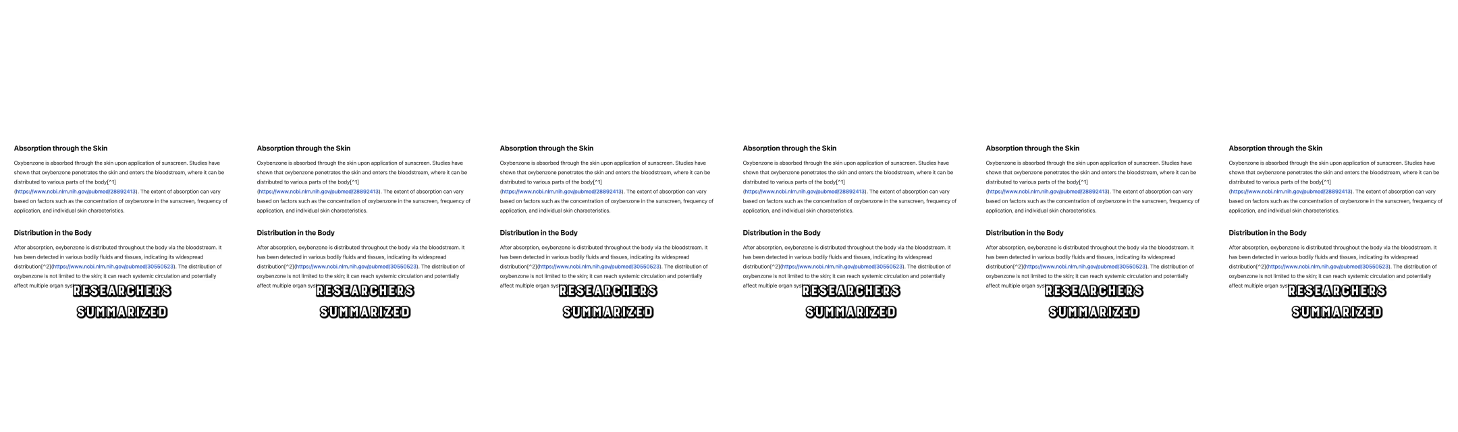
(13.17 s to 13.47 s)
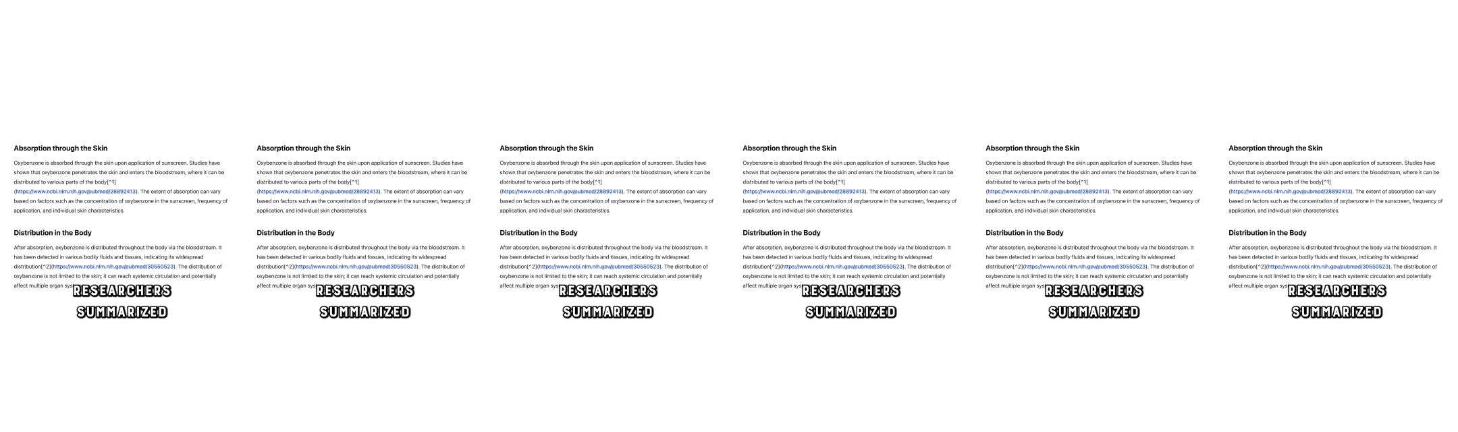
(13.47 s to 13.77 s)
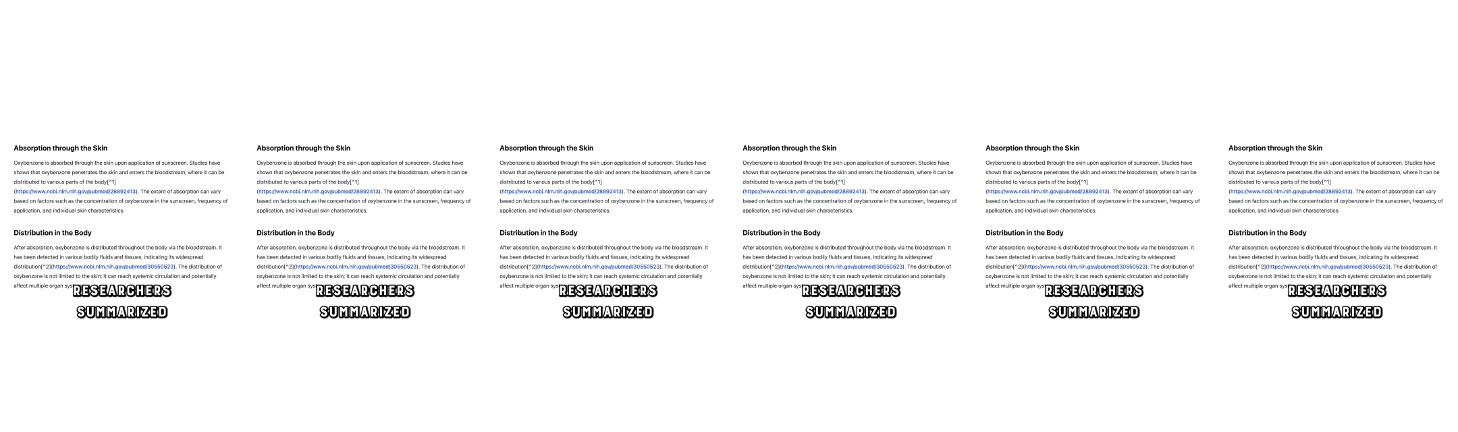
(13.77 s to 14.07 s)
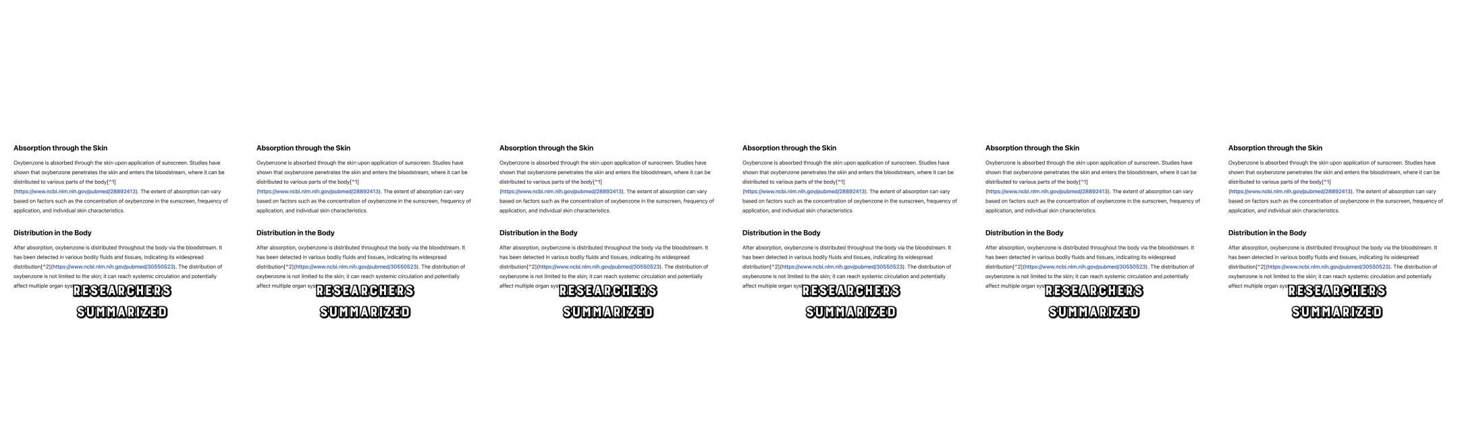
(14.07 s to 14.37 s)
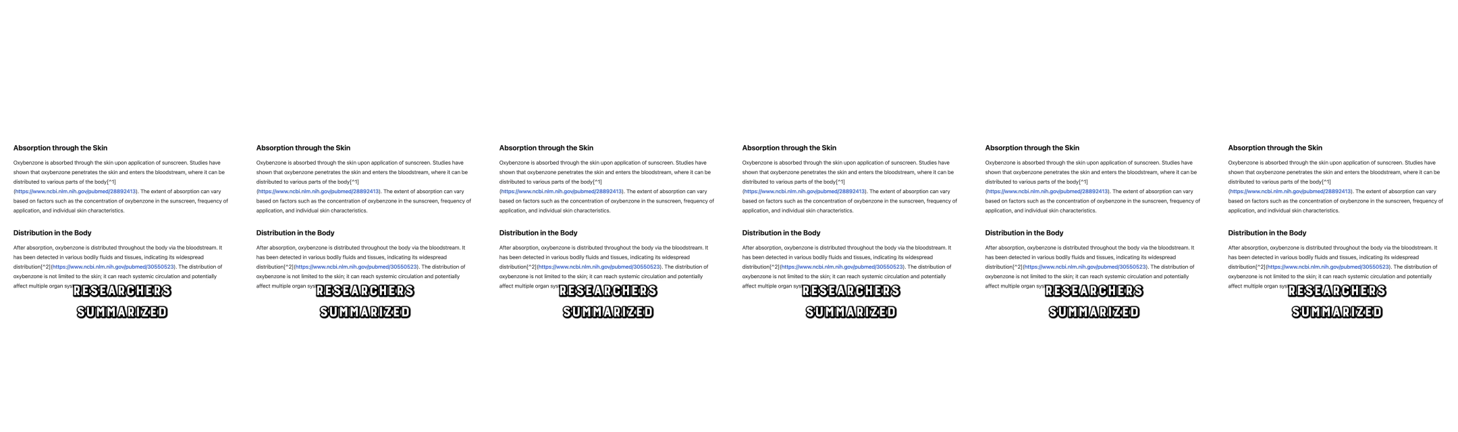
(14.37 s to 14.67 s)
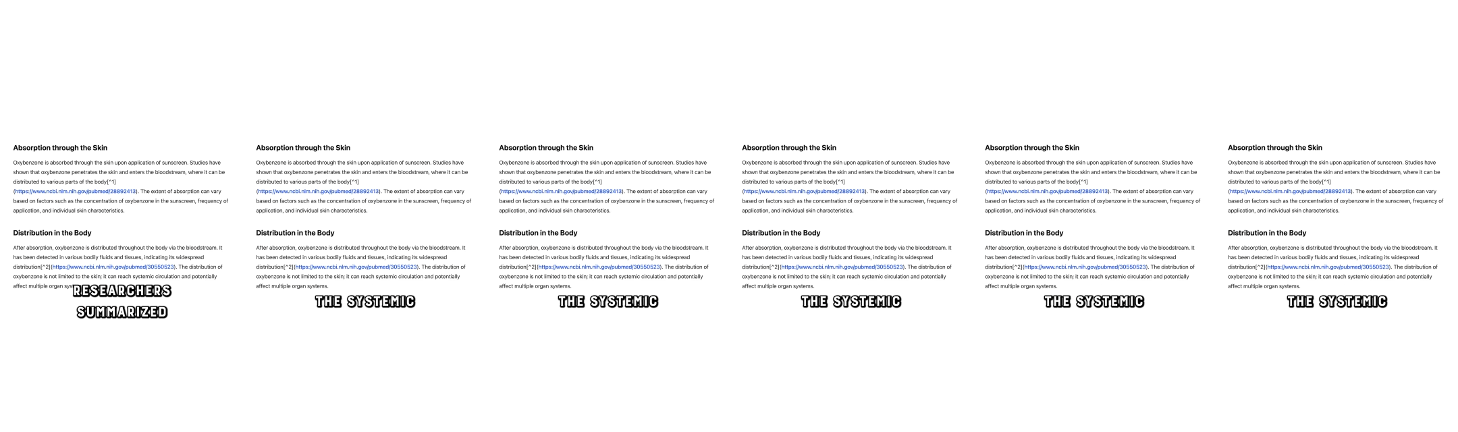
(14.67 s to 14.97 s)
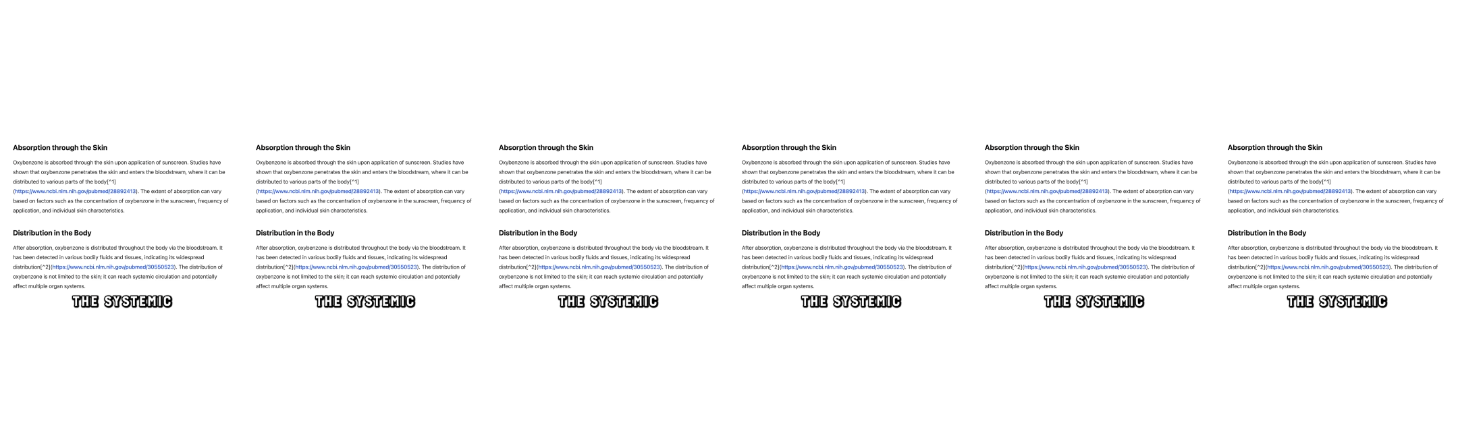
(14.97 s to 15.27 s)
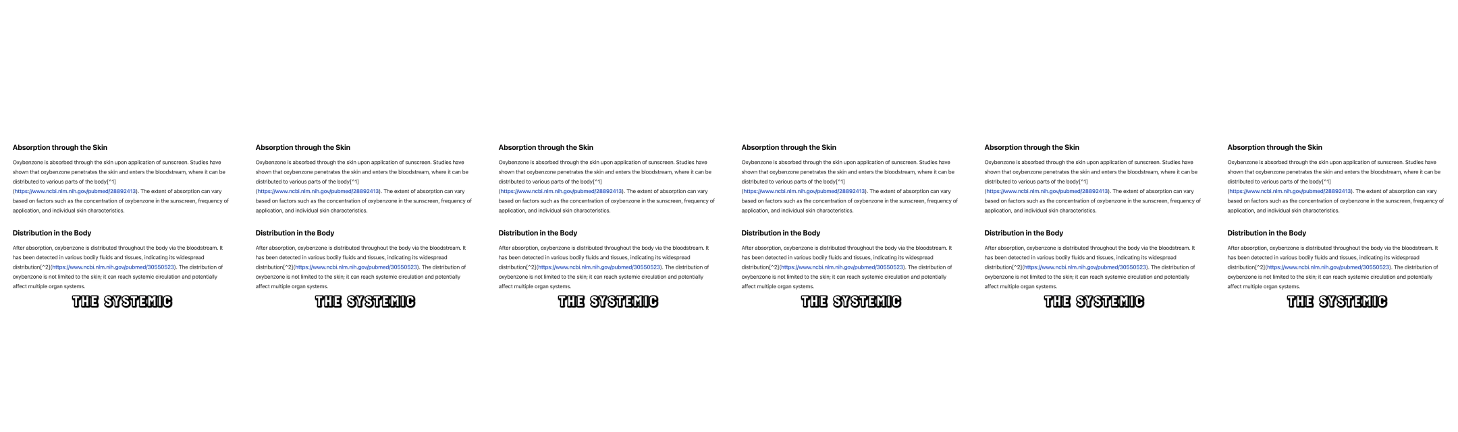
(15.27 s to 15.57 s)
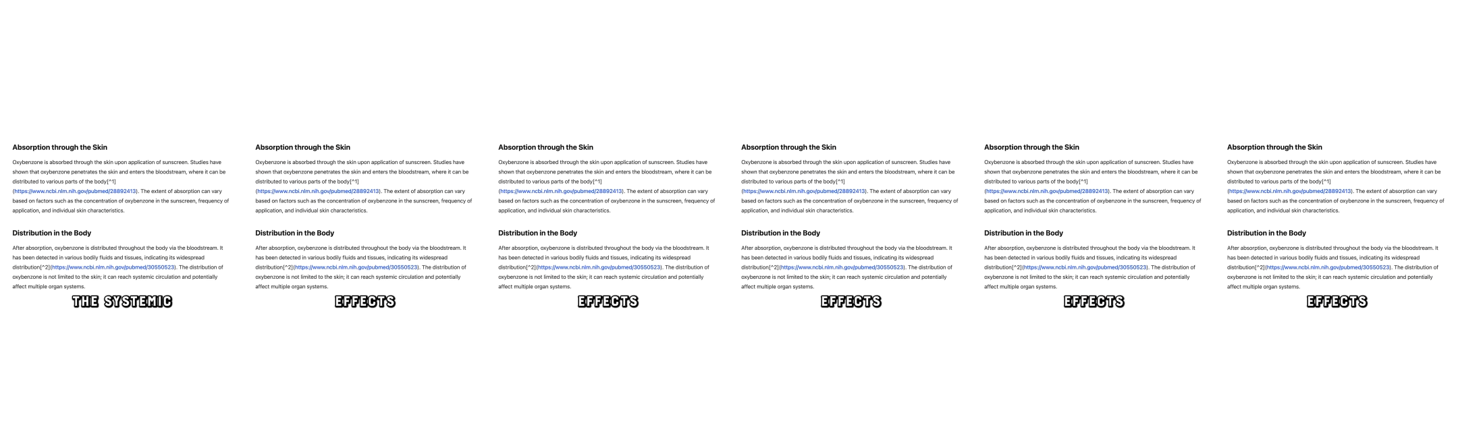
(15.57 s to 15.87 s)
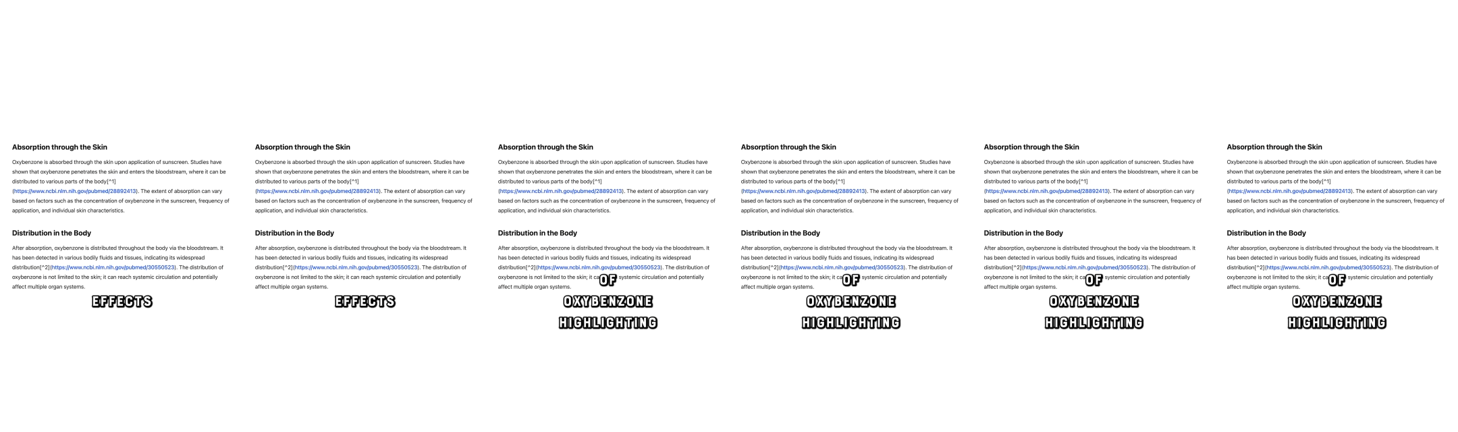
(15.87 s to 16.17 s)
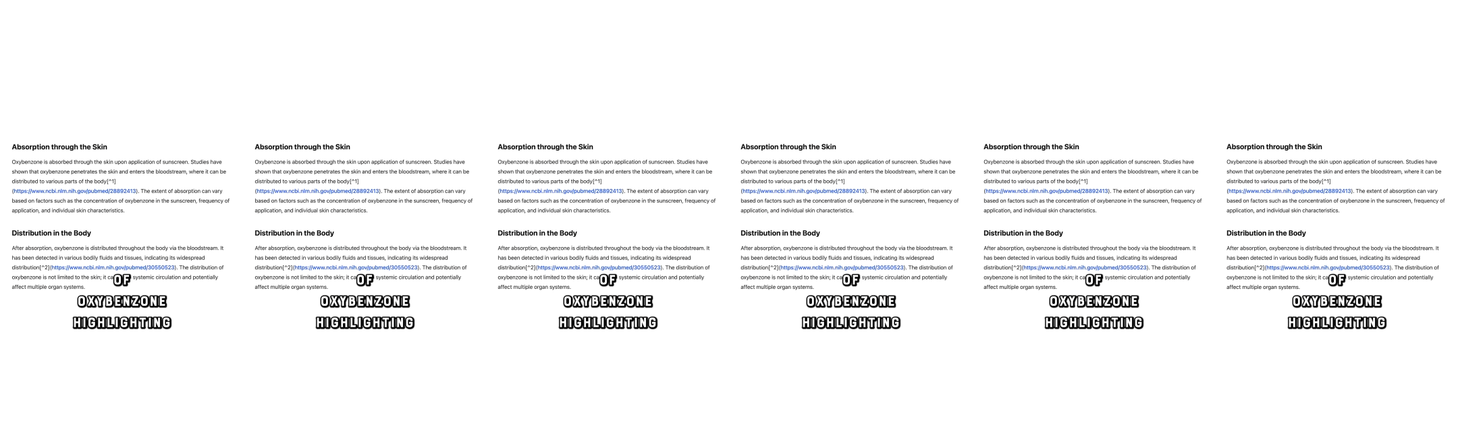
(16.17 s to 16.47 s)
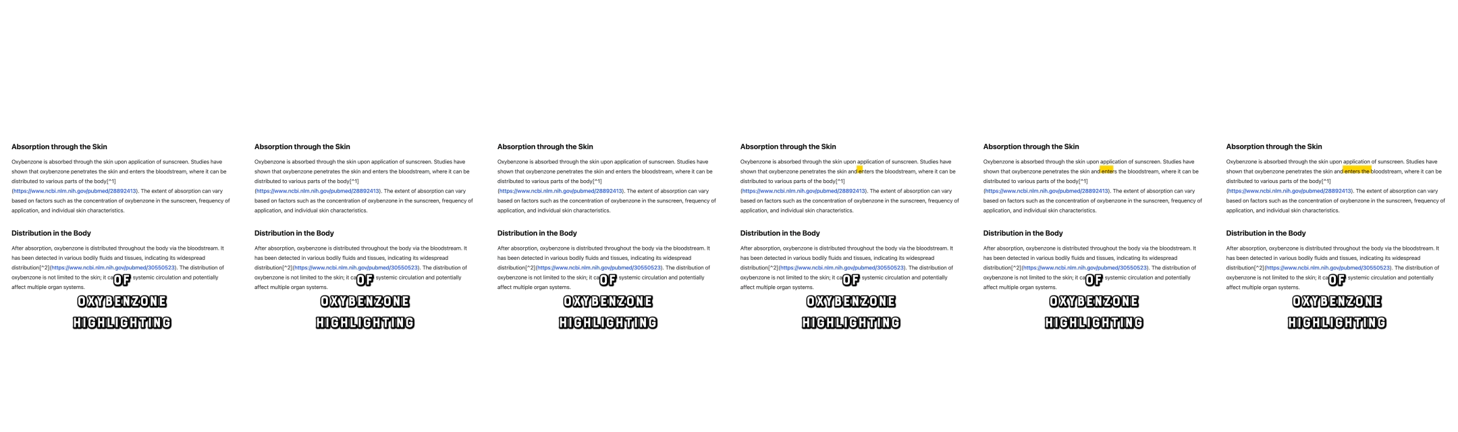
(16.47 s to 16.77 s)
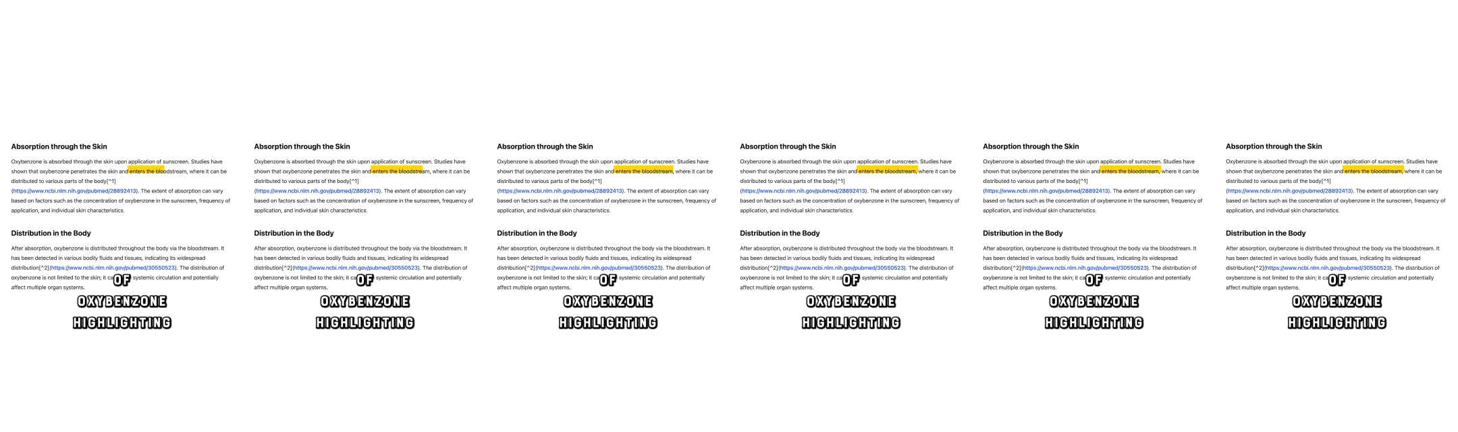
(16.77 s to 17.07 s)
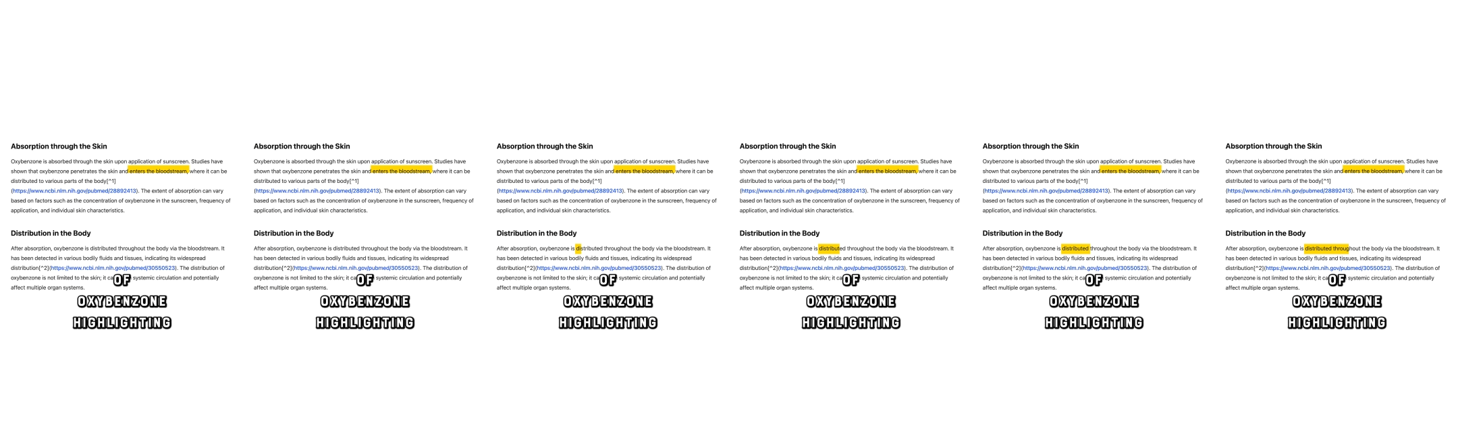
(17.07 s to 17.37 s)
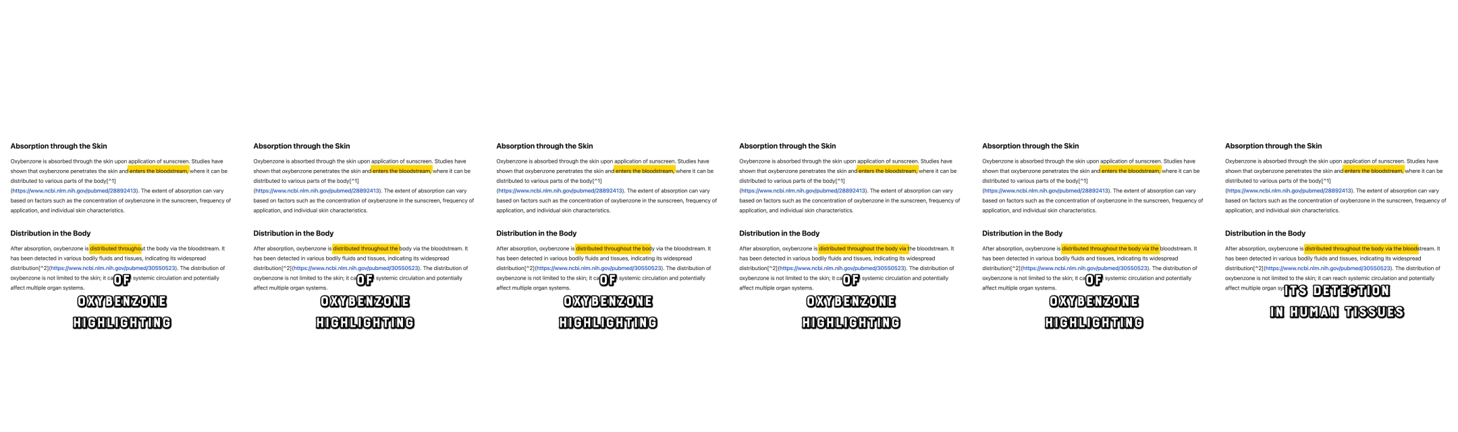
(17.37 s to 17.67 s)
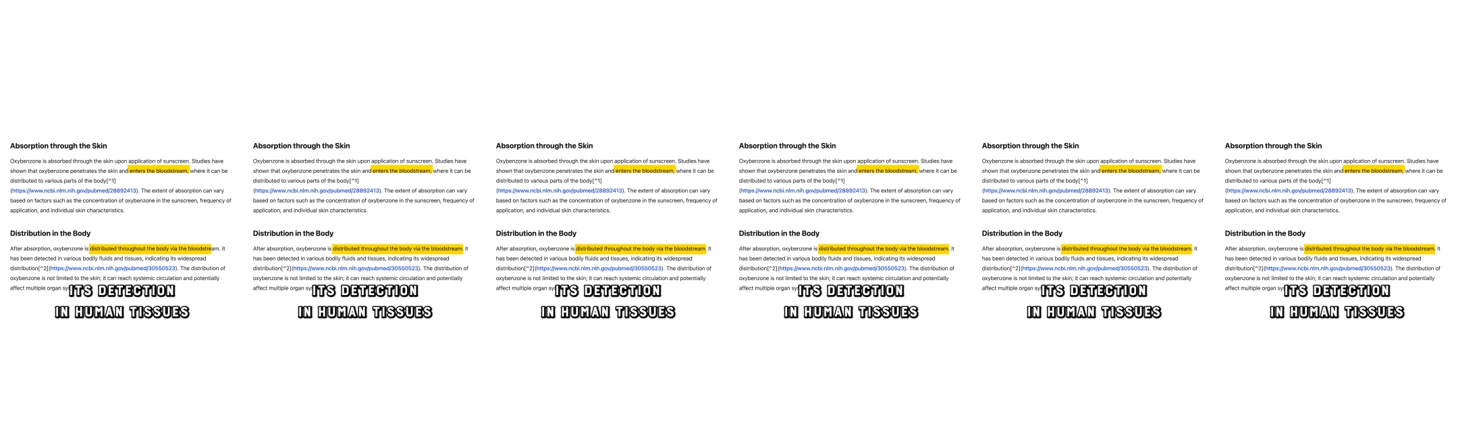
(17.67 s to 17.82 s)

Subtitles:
No face is visible, so there are no lips to read.